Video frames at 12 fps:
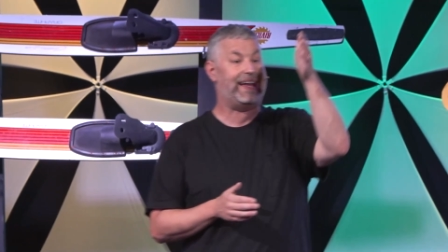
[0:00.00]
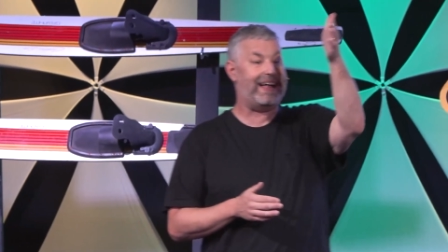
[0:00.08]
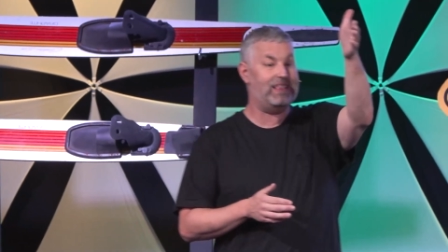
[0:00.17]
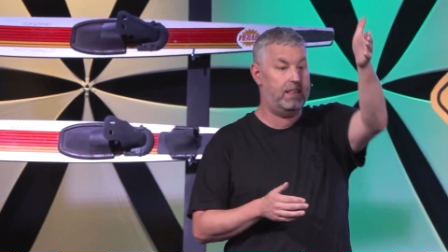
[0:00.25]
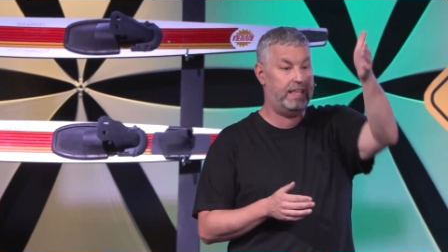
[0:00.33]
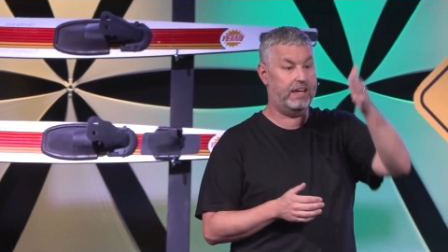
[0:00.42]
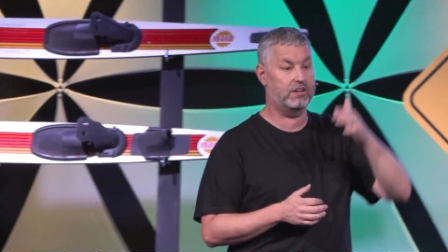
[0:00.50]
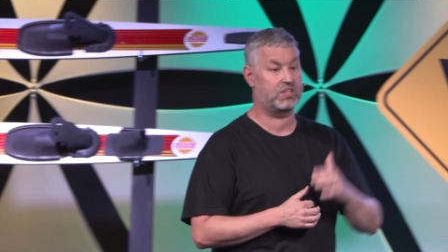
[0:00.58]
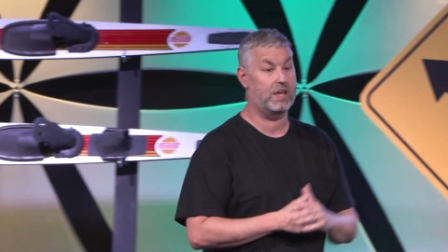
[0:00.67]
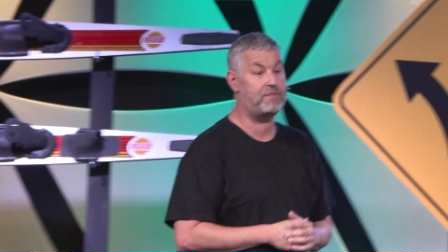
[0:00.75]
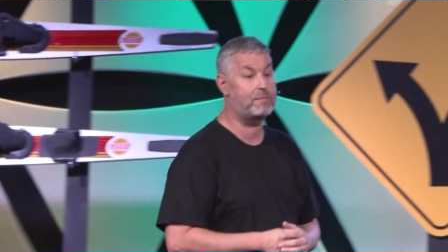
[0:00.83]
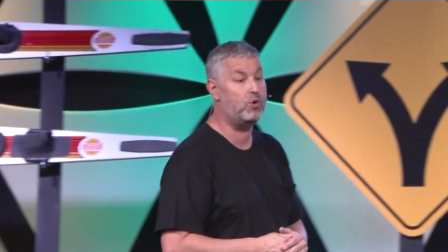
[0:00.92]
to Galilee, he
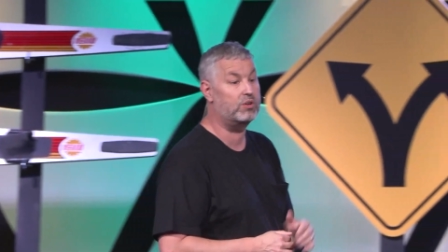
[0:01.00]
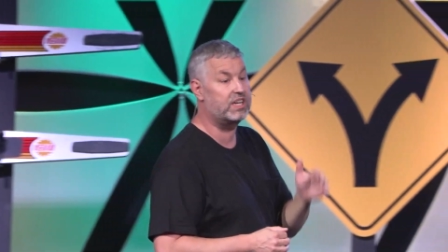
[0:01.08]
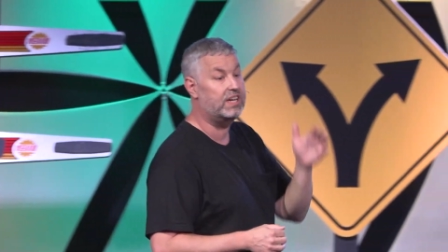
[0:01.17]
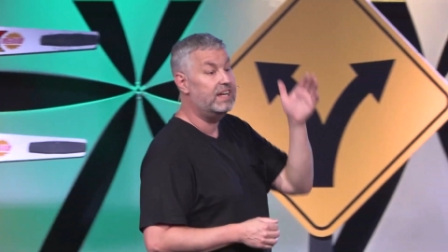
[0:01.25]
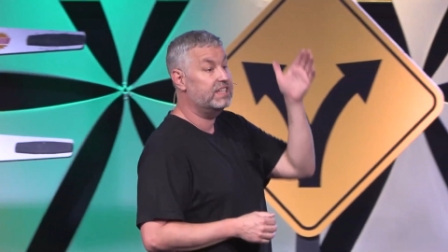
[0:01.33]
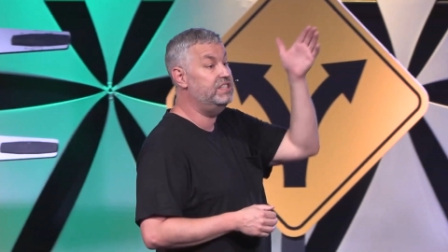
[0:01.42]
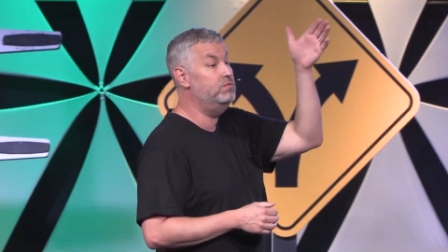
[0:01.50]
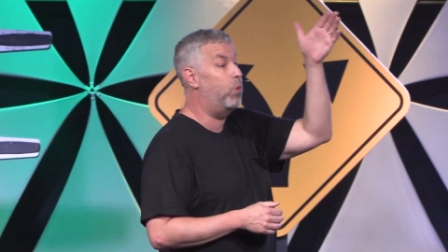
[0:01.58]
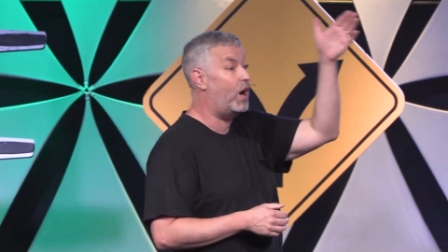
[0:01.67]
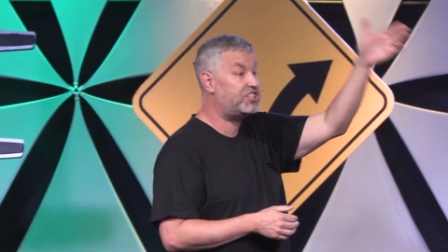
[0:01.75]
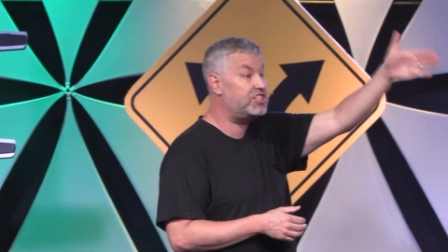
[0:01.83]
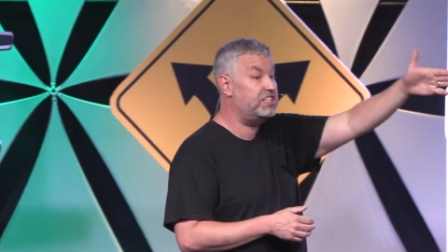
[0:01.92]
goes. if I'm going to
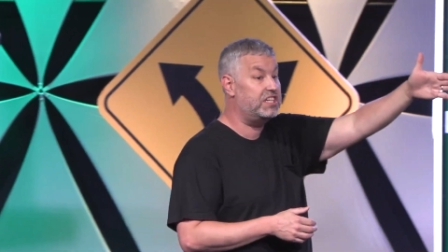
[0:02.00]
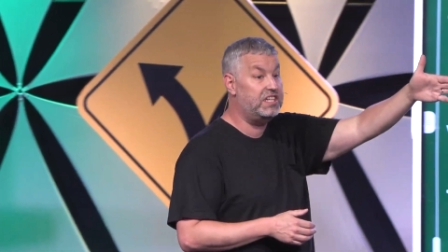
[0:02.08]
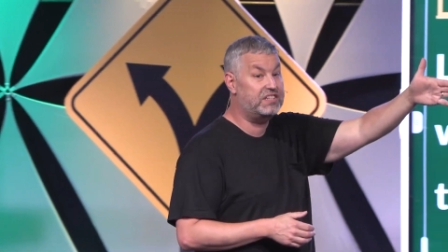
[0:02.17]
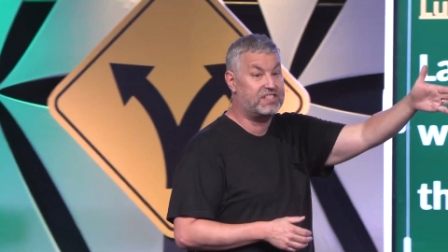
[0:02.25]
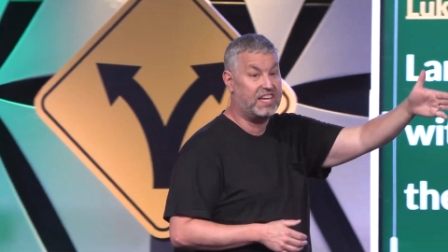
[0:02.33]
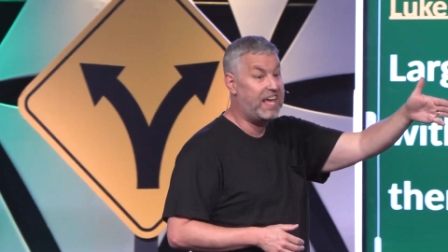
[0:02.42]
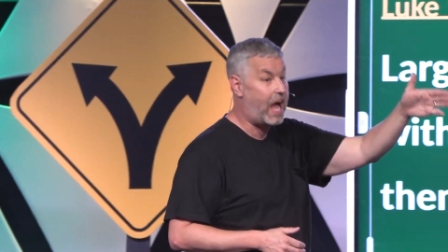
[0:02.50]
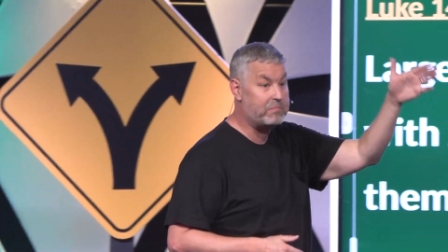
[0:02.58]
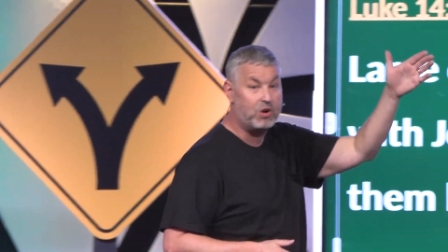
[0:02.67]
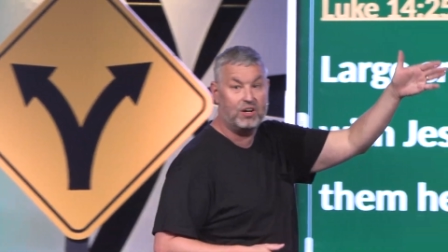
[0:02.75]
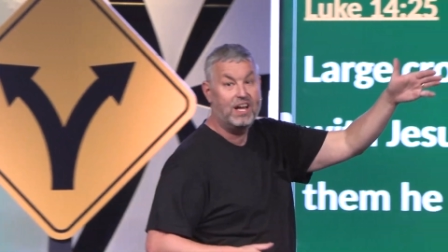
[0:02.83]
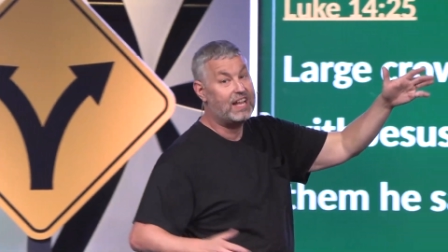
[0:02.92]
Washington, D.C.,
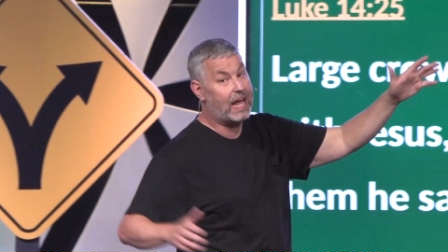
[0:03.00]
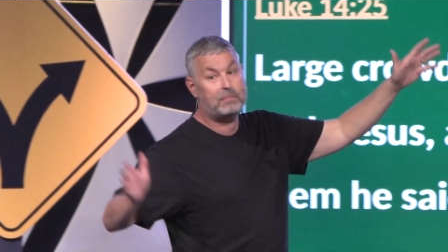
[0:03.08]
I'm going.